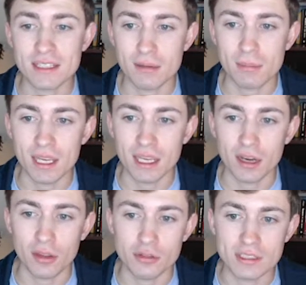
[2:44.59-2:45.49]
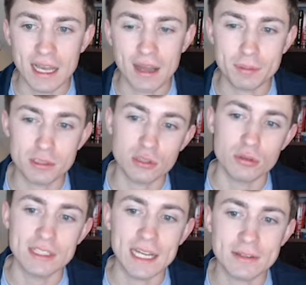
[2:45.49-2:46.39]
can make another tap
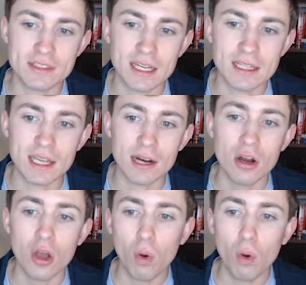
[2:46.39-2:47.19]
to the downside there,